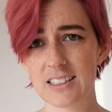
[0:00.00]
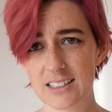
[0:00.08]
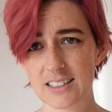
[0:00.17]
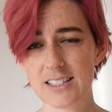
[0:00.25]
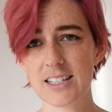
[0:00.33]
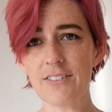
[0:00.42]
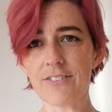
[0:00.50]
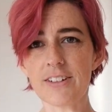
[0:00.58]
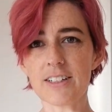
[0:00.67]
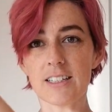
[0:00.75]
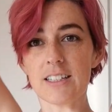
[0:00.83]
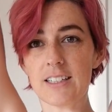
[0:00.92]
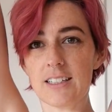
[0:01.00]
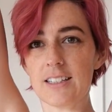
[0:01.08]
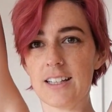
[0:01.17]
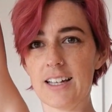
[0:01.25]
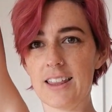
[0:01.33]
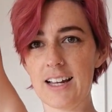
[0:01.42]
It's definitely,
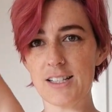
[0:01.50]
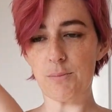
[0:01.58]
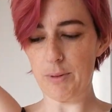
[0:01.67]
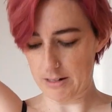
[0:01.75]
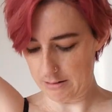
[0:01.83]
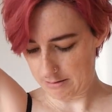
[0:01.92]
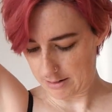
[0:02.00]
like, that's better.